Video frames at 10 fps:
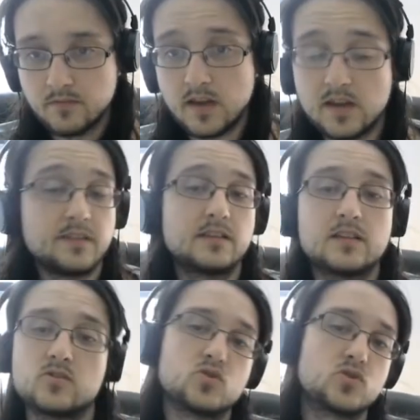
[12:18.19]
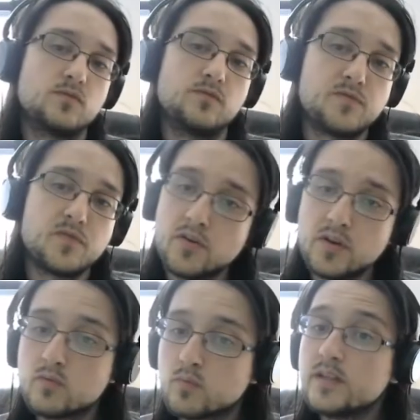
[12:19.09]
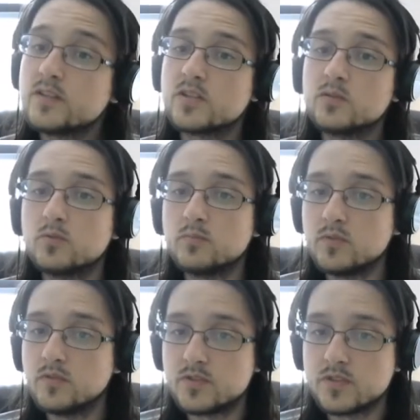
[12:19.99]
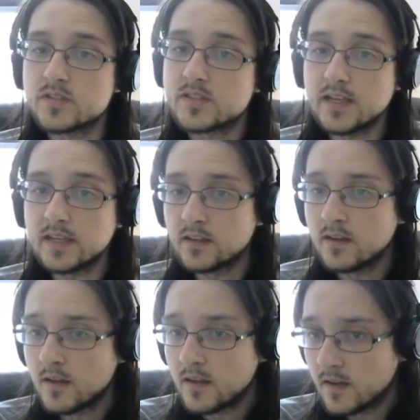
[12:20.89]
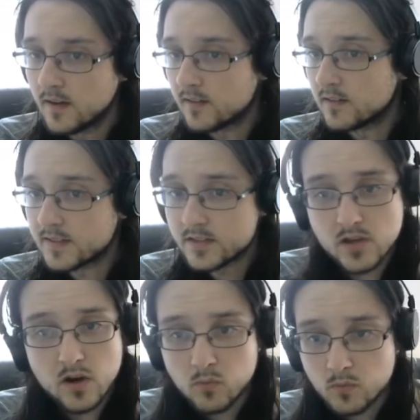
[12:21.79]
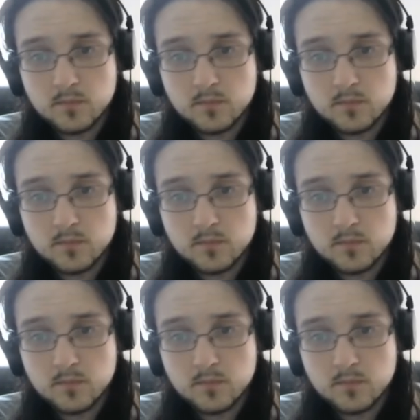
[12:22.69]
And I think that's a very reasonable move. Just saying, well, let's go.